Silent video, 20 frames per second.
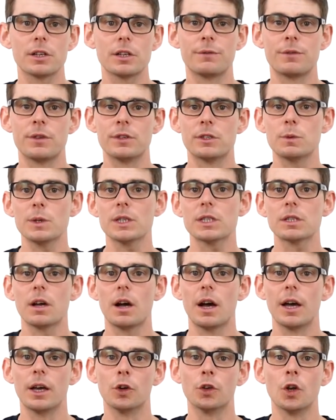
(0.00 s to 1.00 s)
of the
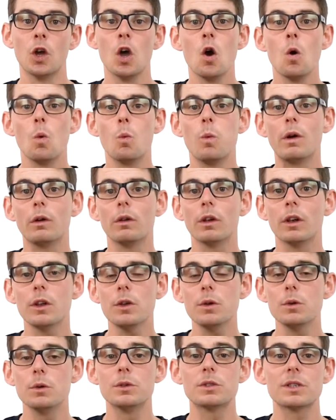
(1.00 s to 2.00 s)
zwitterion will
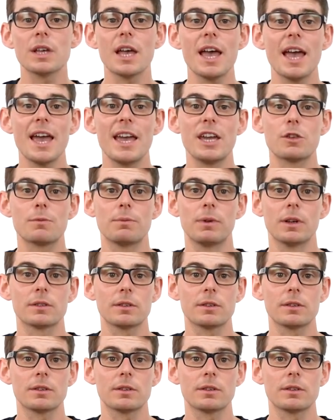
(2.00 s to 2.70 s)
lose a H+